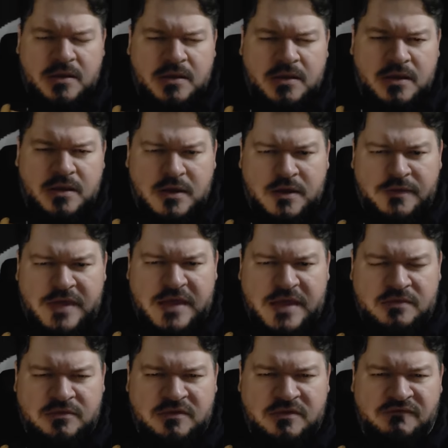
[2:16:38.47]
they
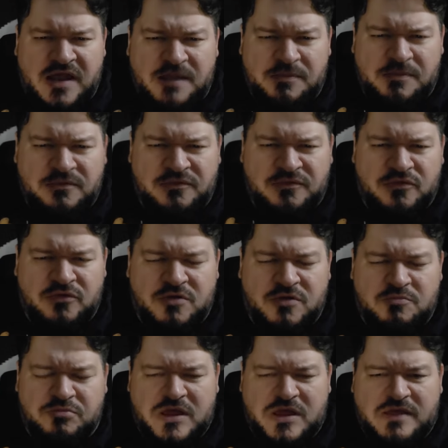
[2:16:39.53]
can develop on two
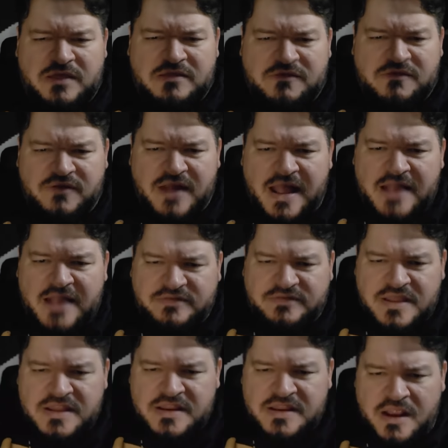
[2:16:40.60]
completely different
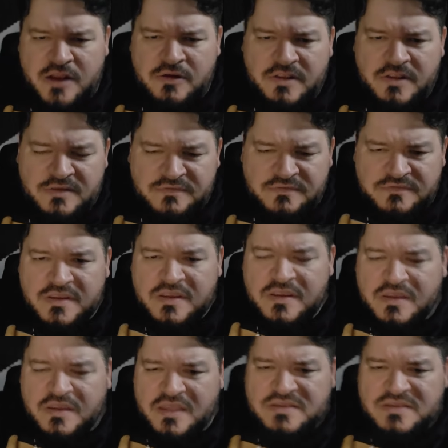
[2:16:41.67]
isolated areas,
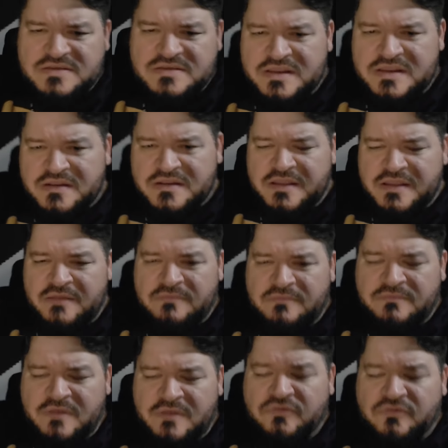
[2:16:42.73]

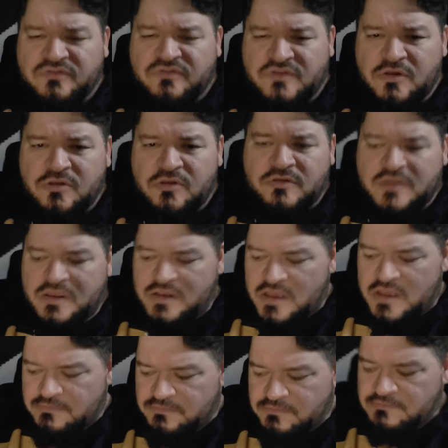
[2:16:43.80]
and they'll still end
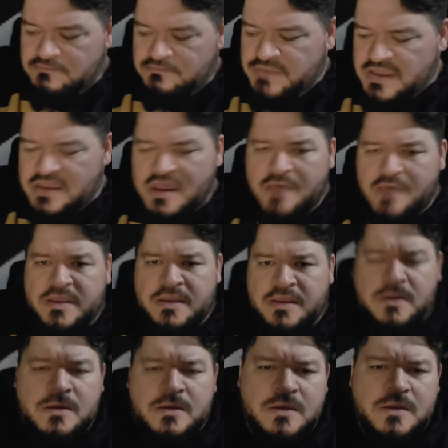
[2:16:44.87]
up
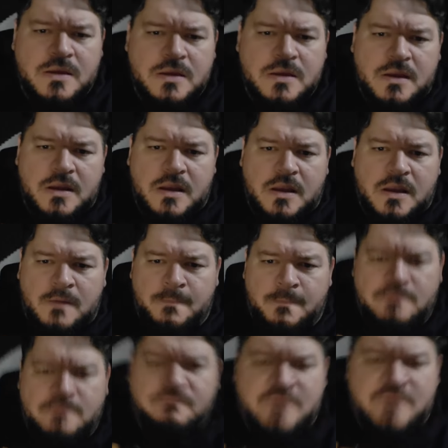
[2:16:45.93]
becoming
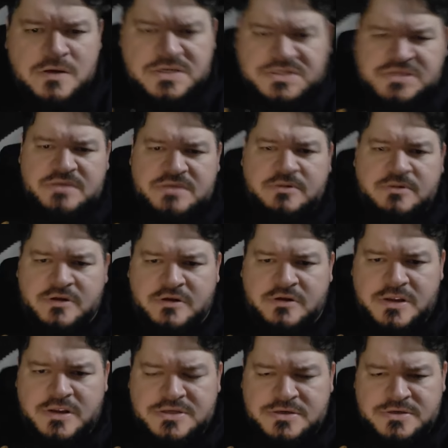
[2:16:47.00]
very similar
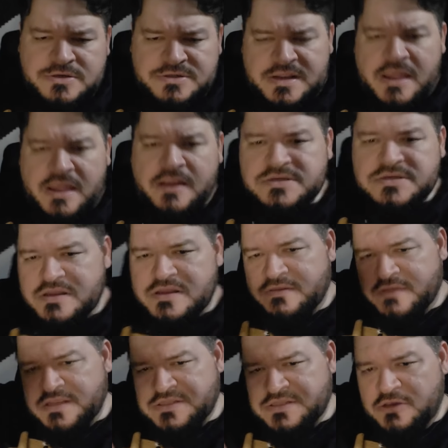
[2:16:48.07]
creatures. And now here's another
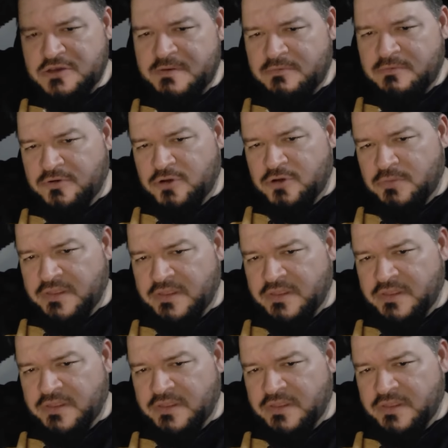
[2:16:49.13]
thing too, people who don't believe